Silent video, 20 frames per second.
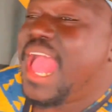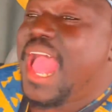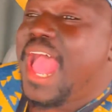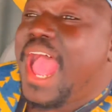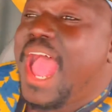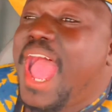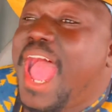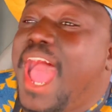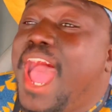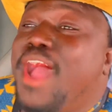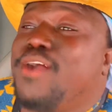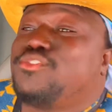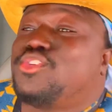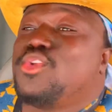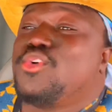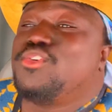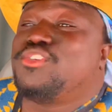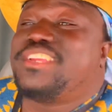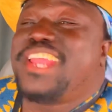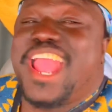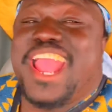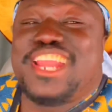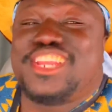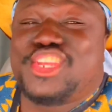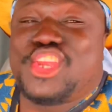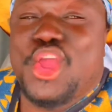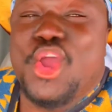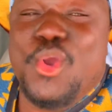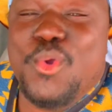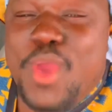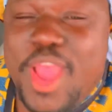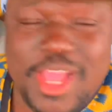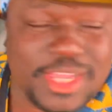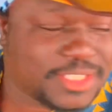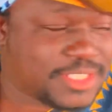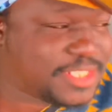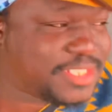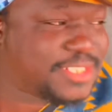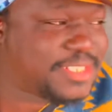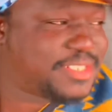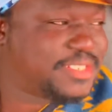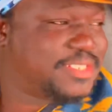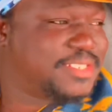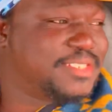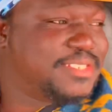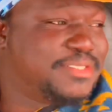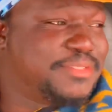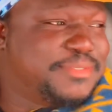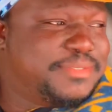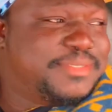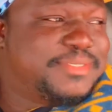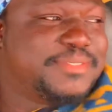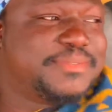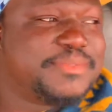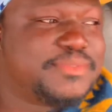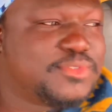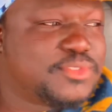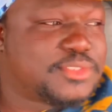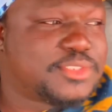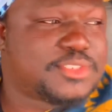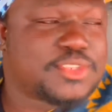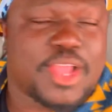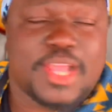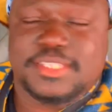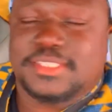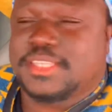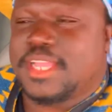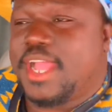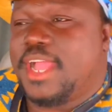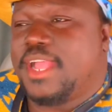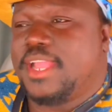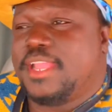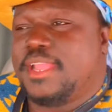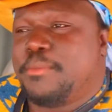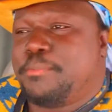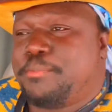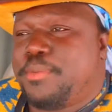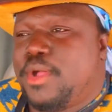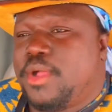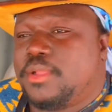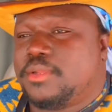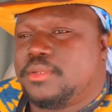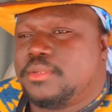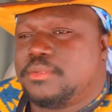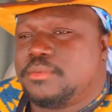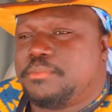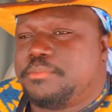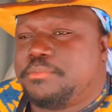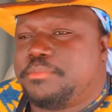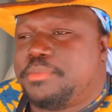How do they do it? So I sat here and ponder.